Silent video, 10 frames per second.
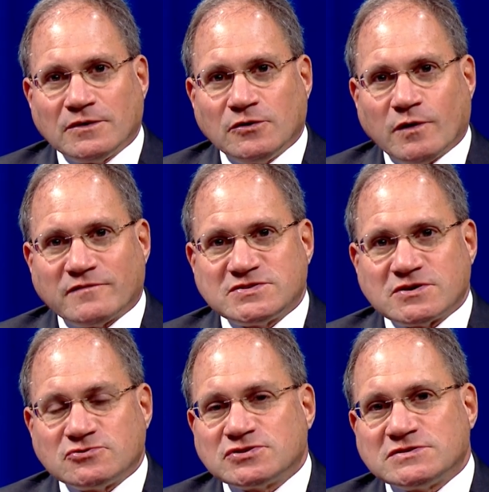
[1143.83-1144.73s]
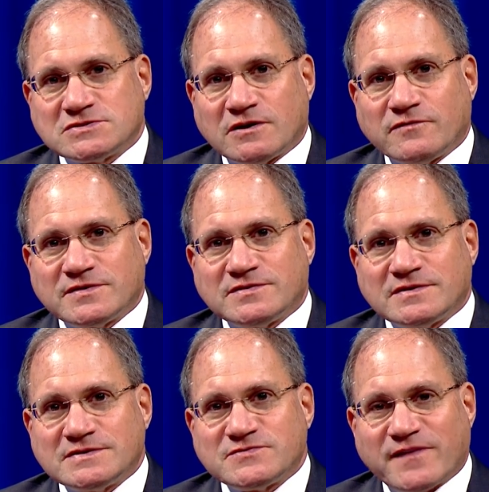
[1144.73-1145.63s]
You have social
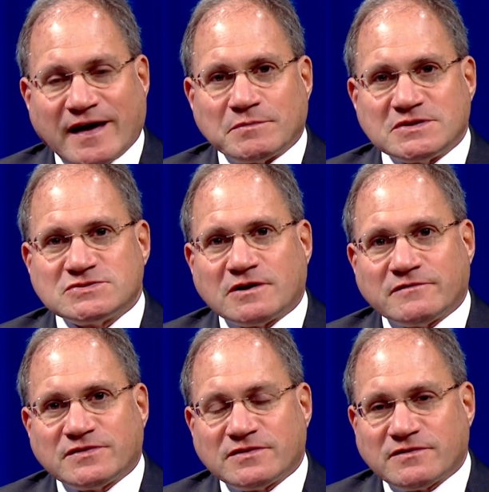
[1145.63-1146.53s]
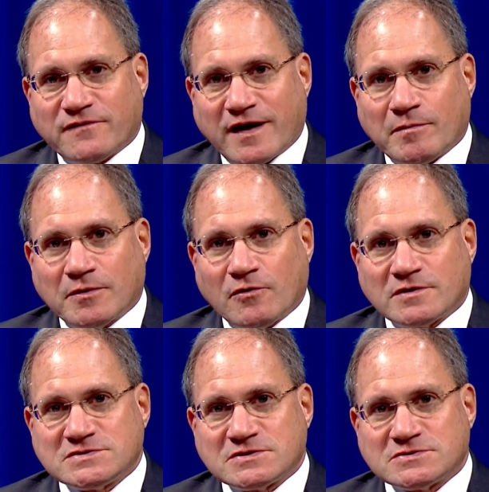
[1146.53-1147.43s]
services, family services available
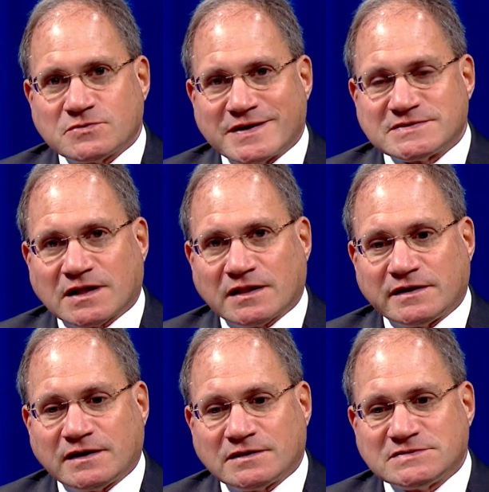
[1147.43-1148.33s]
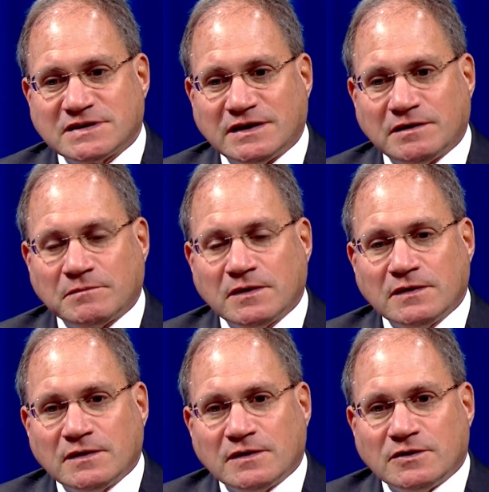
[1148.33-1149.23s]
also, so as the clinical team,
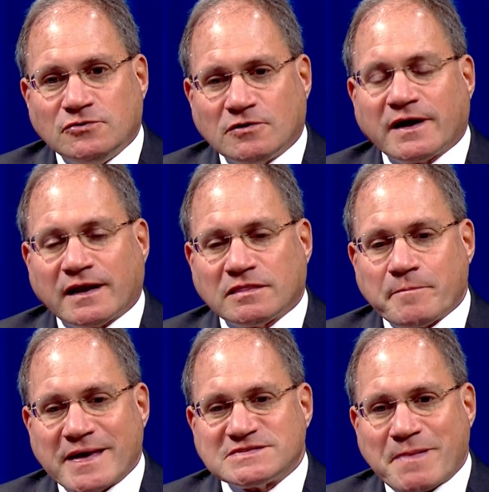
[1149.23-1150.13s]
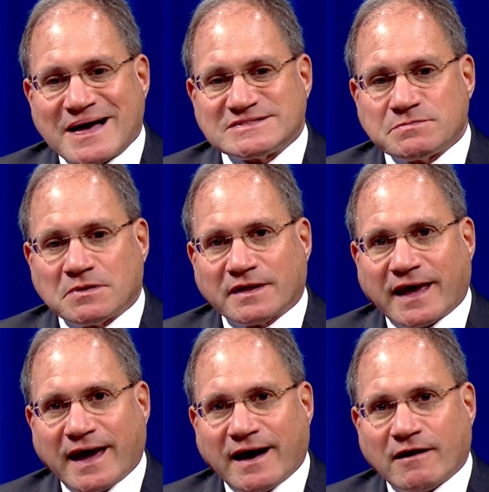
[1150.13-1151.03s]
you're getting the best possible
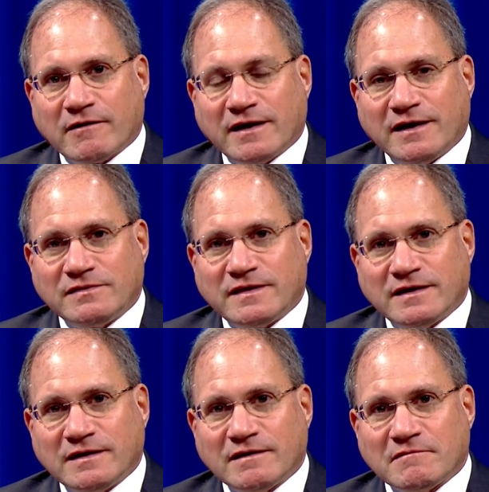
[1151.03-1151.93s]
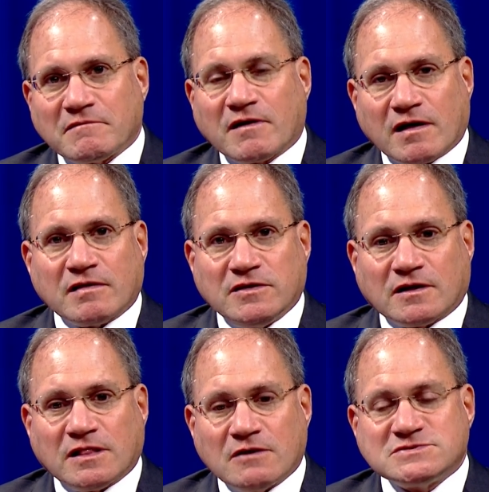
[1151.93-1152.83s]
care in the your
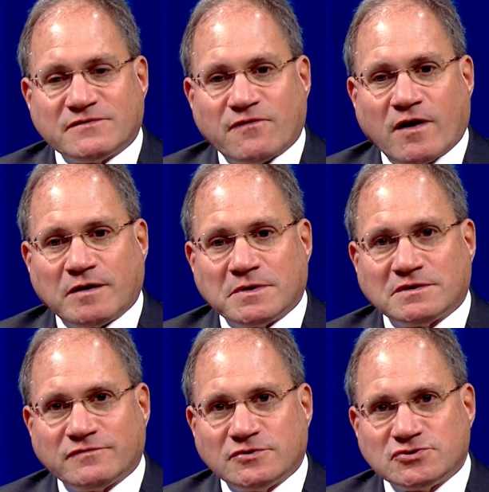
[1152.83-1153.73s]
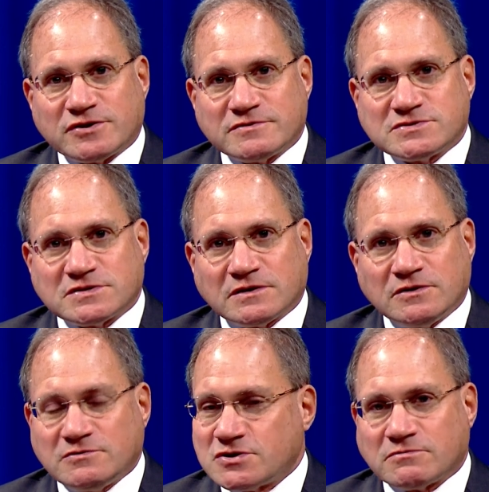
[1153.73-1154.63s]
close environment of New Jersey.
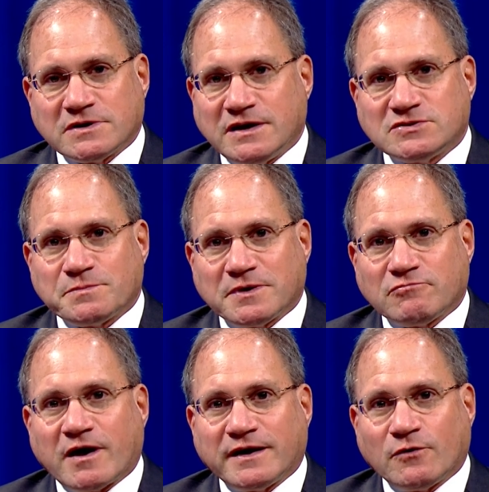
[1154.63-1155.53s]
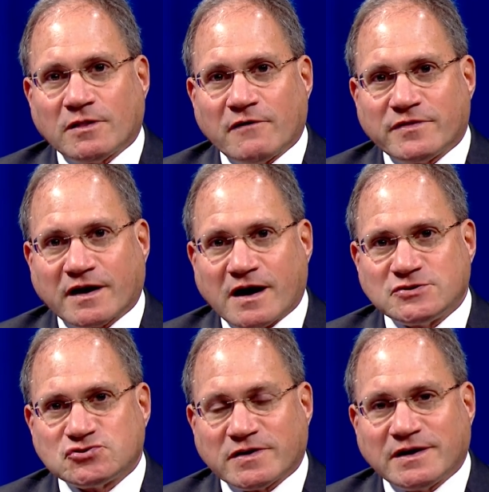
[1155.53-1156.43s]
You don't need to be running all over the
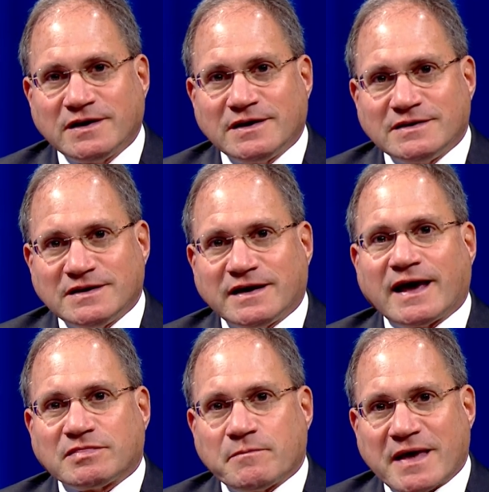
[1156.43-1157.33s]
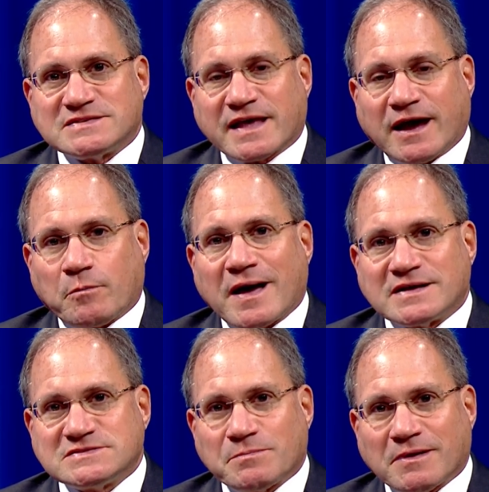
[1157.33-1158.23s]
country to get the best care
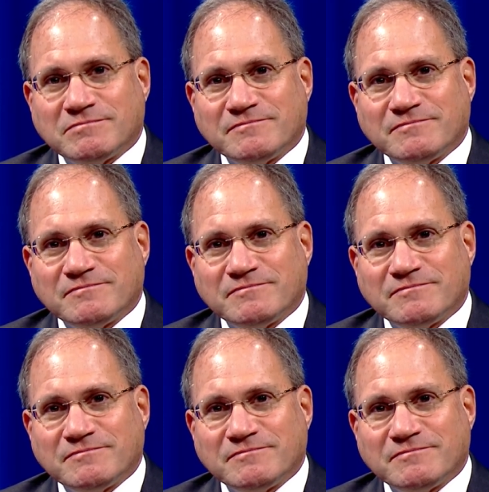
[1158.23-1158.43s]
possible.